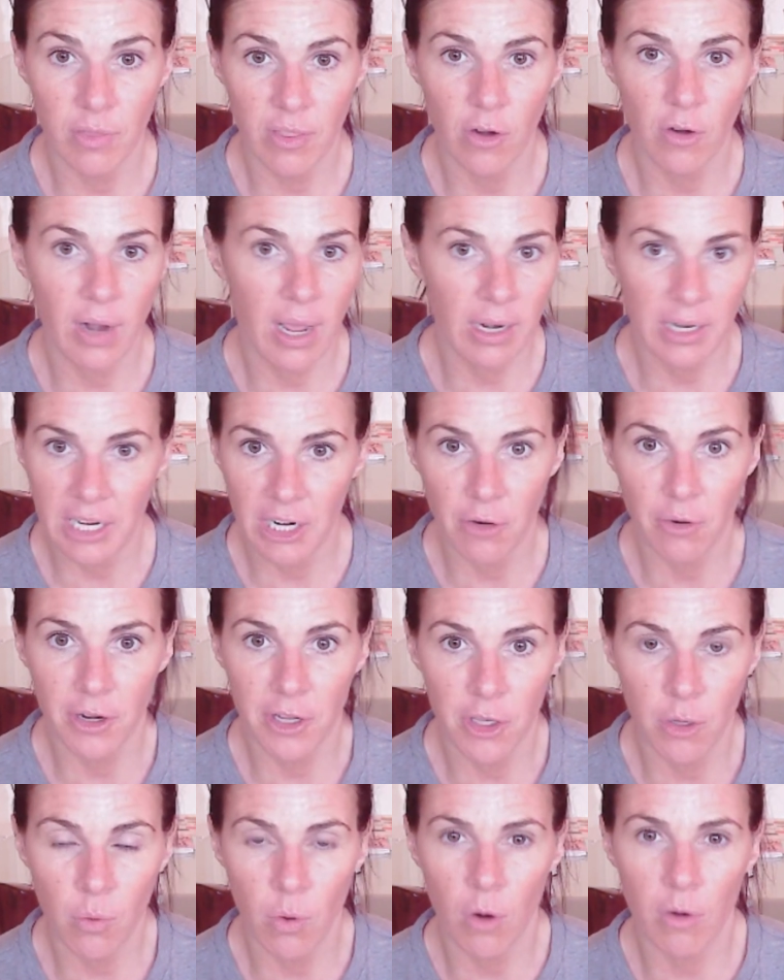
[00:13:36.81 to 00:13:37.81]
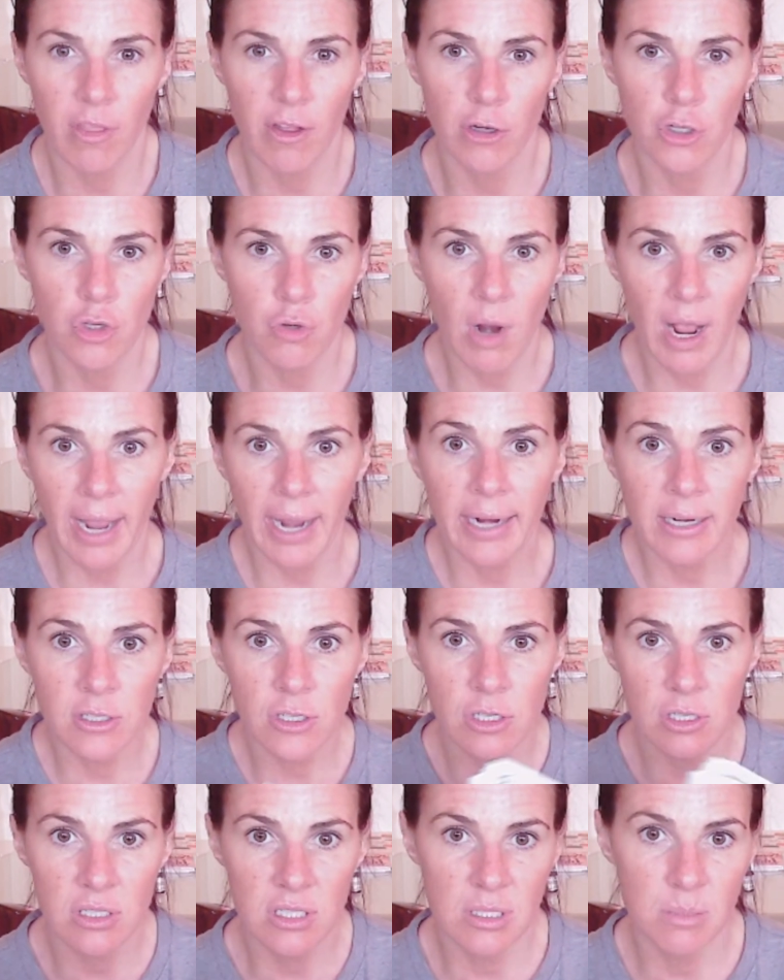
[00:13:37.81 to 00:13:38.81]
They're not hearing you, or they're trying
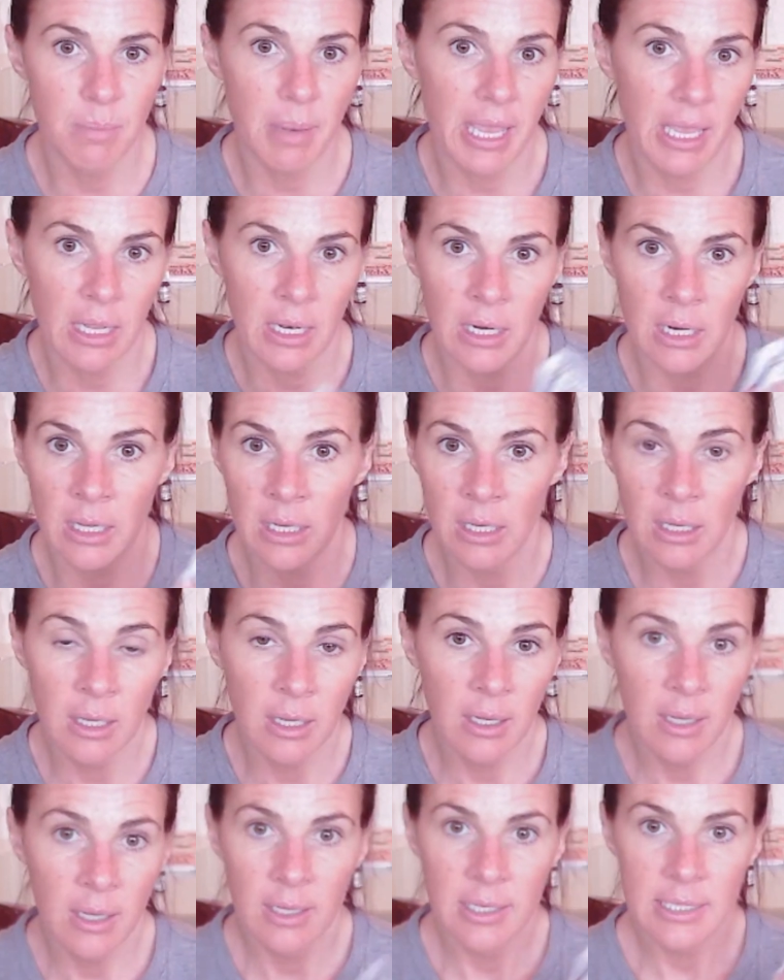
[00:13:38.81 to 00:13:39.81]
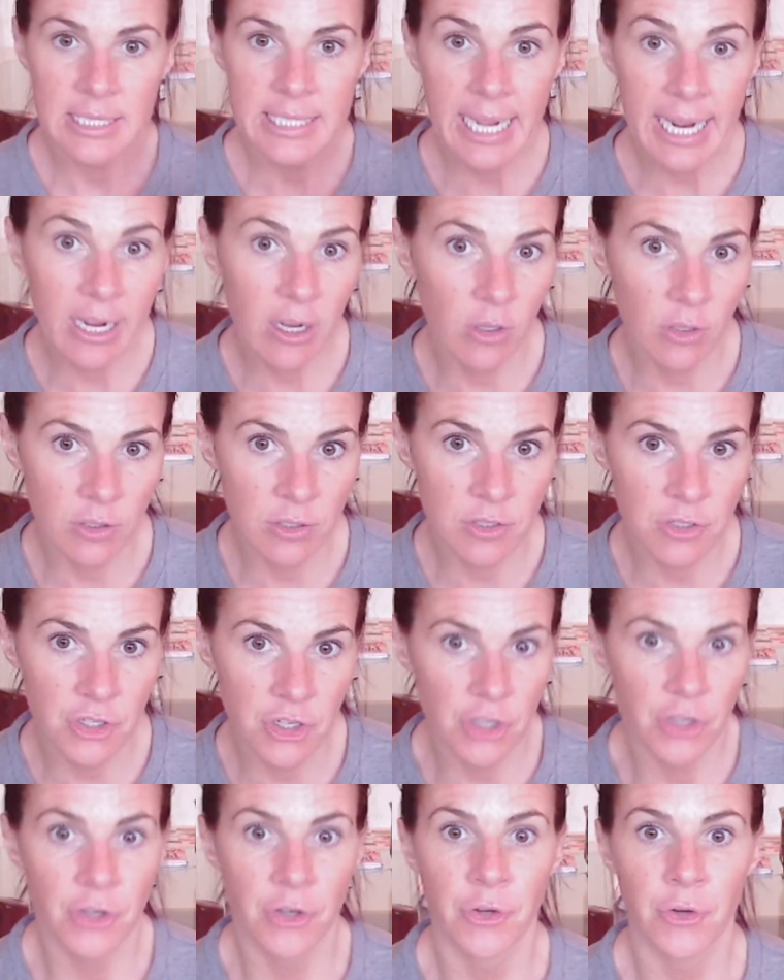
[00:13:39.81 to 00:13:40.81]
to spin tales
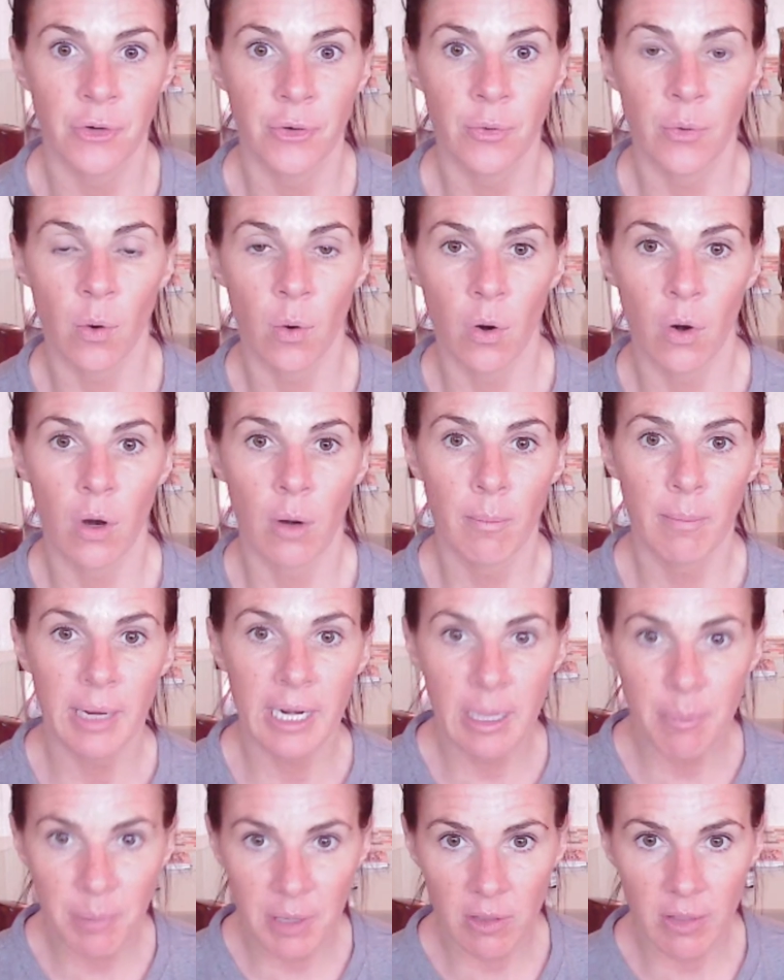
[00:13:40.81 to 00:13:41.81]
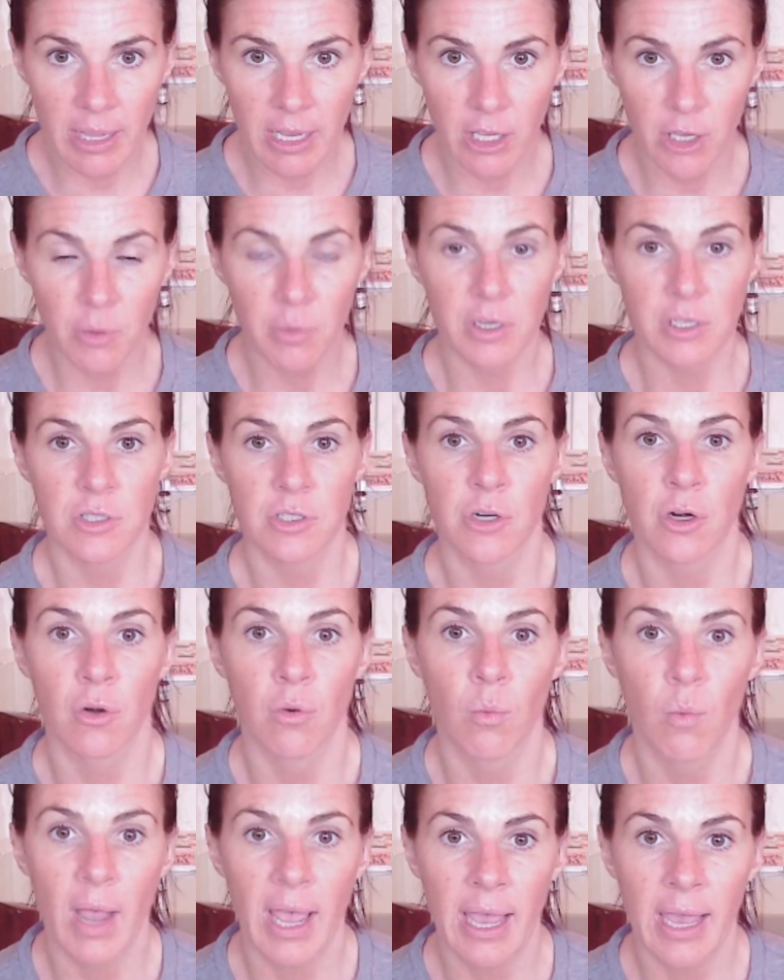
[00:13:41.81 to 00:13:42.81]
to you or manipulate you in a
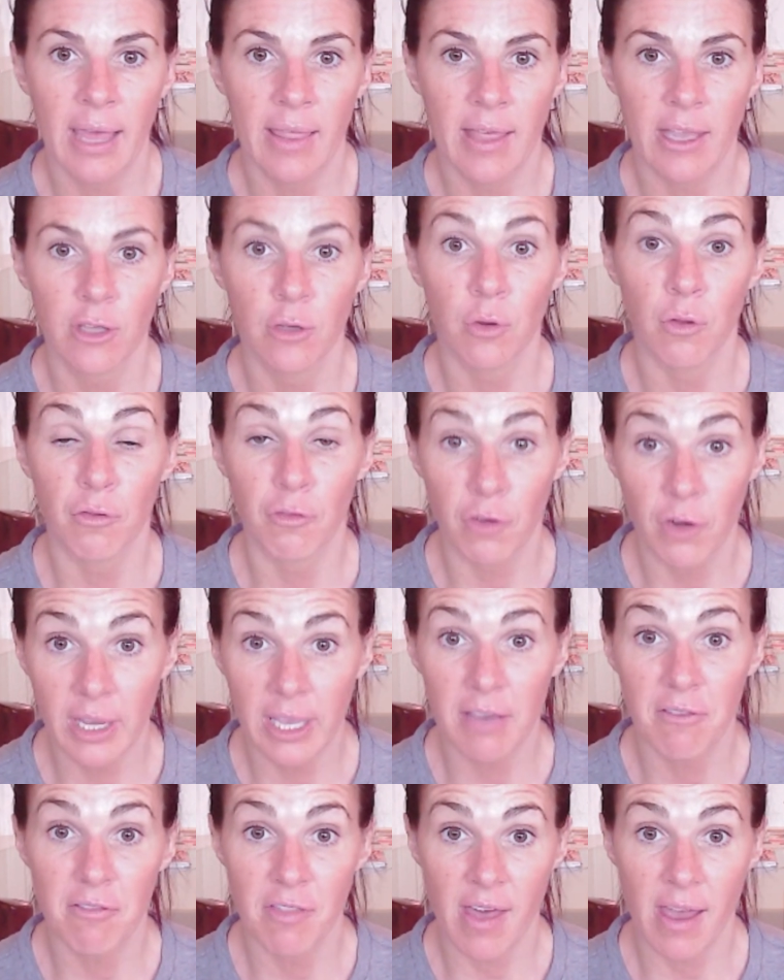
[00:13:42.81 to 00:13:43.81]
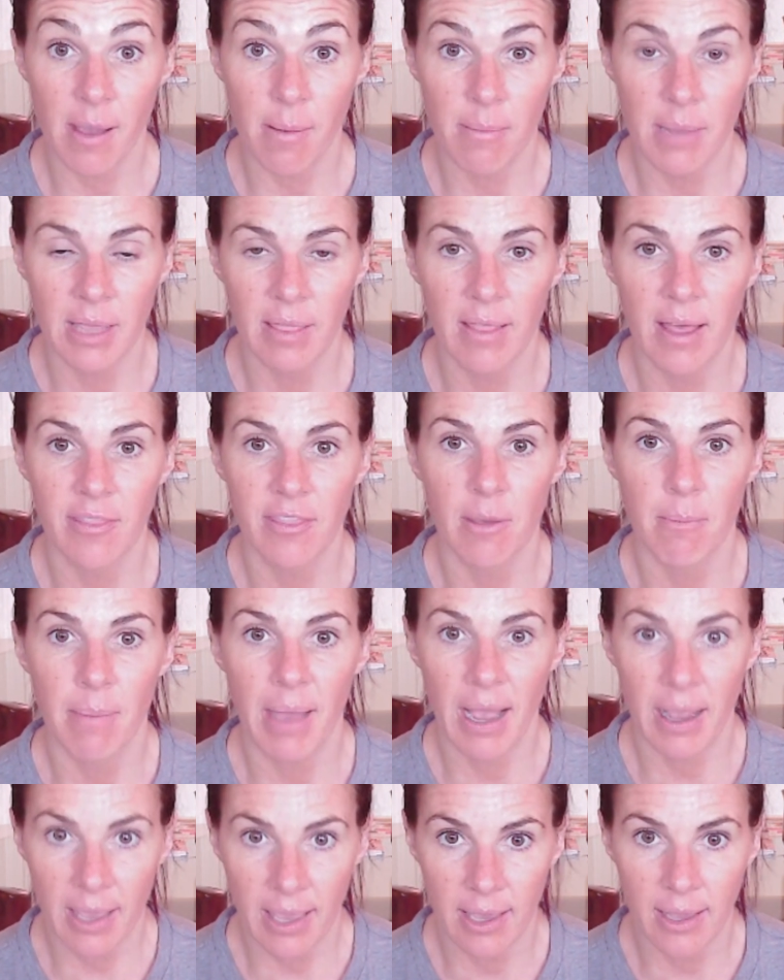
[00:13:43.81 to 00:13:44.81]
certain way that you'll forgive them and let them
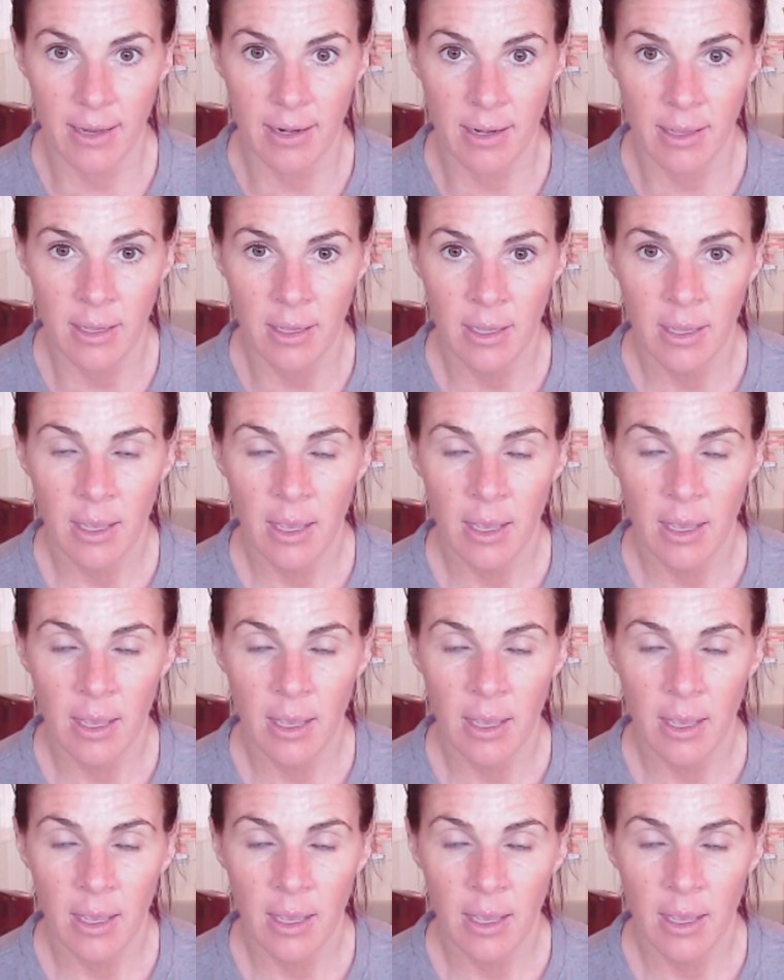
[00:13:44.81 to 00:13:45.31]
back in.